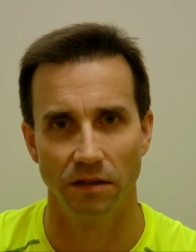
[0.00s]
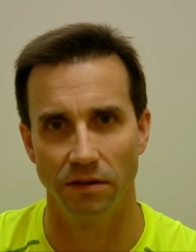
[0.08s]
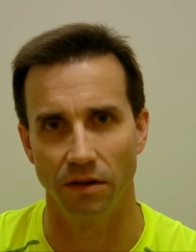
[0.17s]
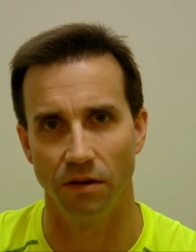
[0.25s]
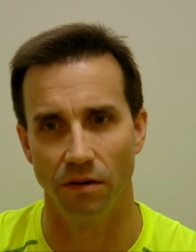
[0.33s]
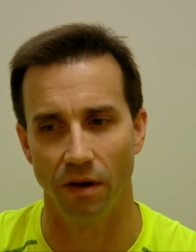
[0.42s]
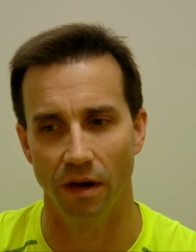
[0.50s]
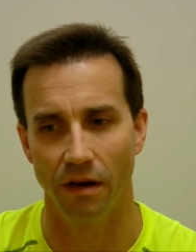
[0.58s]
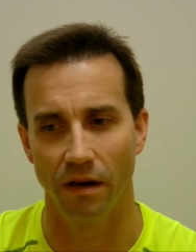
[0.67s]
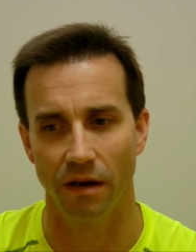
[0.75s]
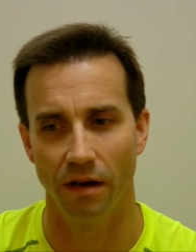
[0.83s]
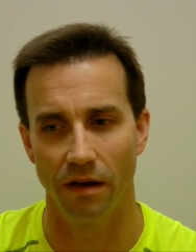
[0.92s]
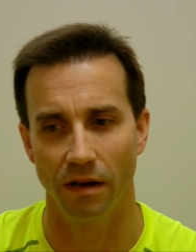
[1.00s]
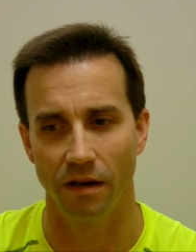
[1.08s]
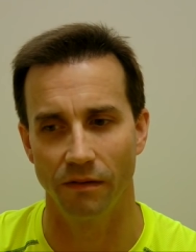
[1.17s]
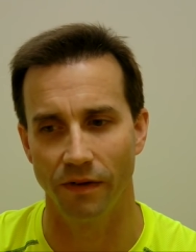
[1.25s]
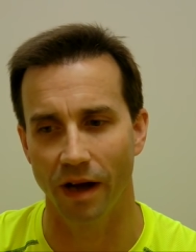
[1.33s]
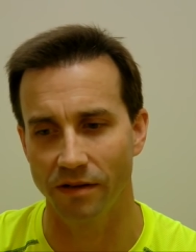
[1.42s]
So
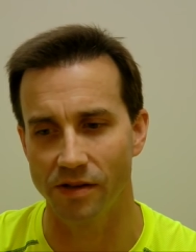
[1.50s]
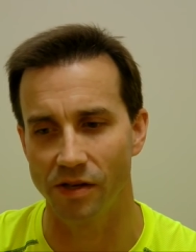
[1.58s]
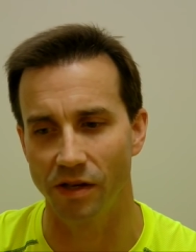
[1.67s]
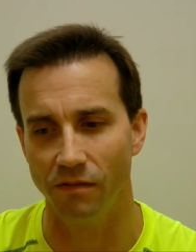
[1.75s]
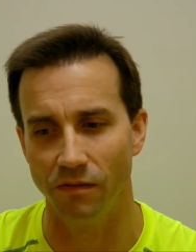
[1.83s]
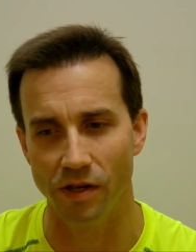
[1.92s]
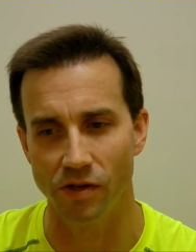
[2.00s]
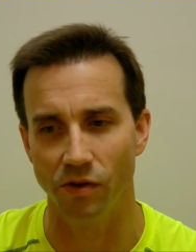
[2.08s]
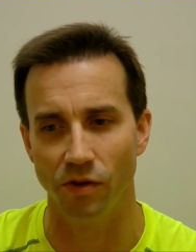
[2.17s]
if that doesn't convince